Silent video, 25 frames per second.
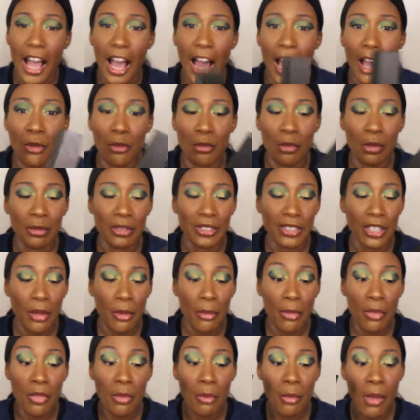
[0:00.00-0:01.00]
I remember
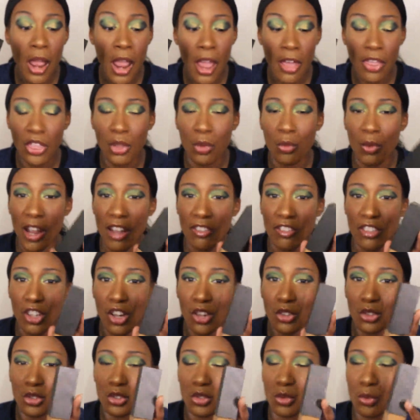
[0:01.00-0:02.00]
saying, math, the
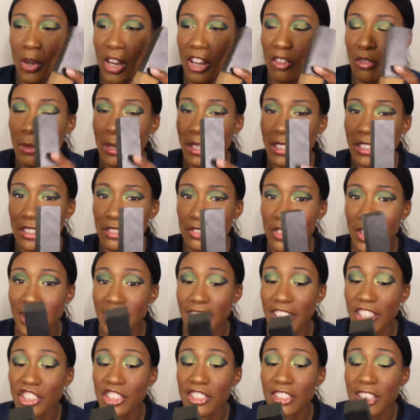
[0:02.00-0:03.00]
Ravndahl used to rave about these
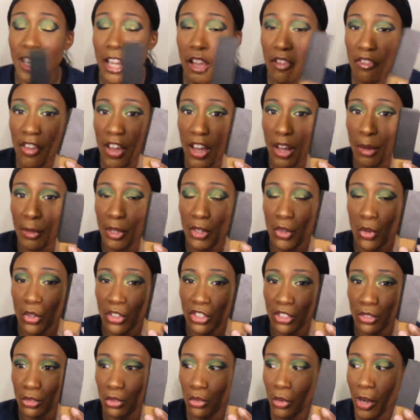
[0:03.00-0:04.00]
foundations. And I found them at
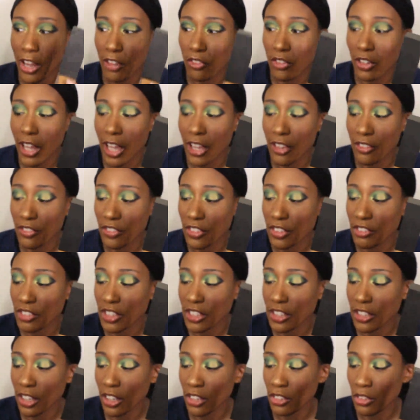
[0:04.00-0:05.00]
Nordstrom's Rack for like
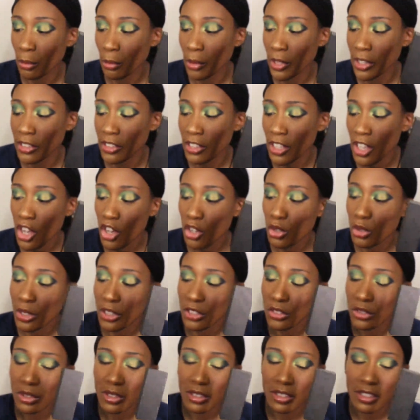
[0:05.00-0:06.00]
$15 a piece. So
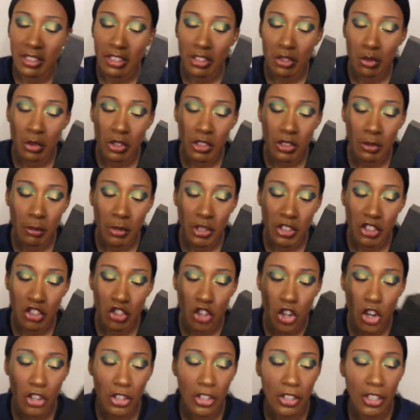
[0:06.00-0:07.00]
as you can see, this one's much
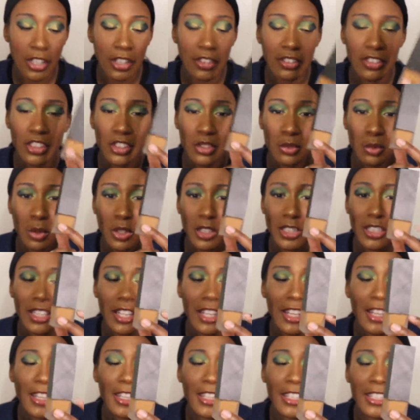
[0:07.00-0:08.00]
darker and this one
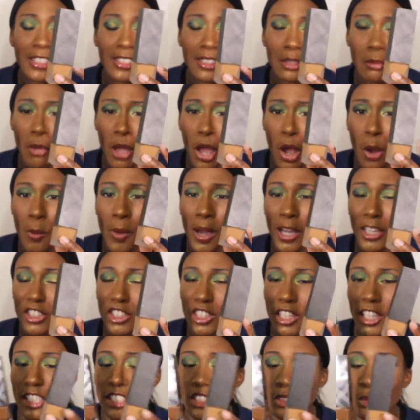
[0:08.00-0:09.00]
is about my
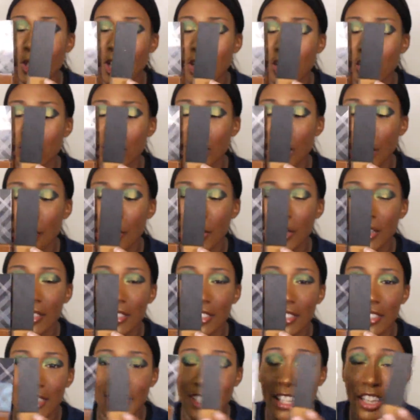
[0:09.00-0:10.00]
shades. What I do is I mix
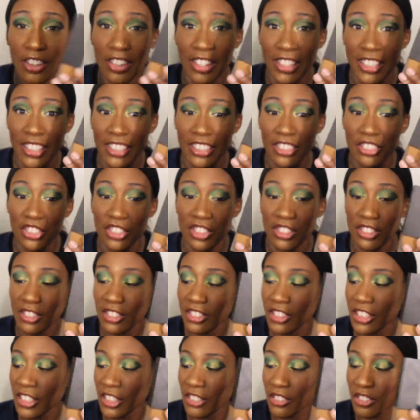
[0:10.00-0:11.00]
these together and it gives
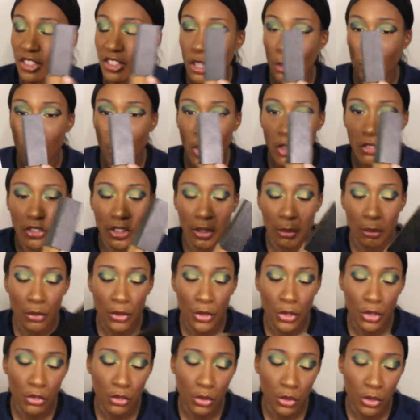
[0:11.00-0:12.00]
gives a perfect
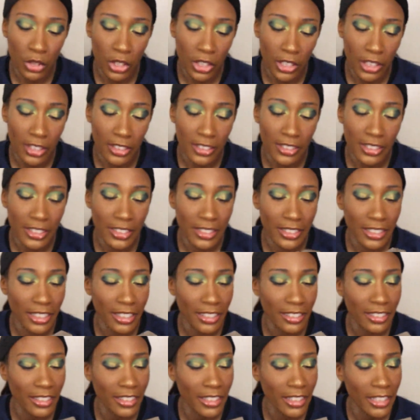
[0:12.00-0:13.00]
beautiful look because this
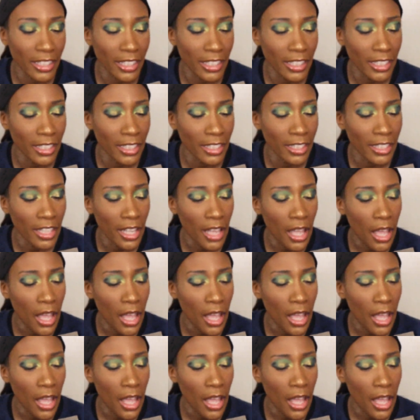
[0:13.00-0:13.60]
is the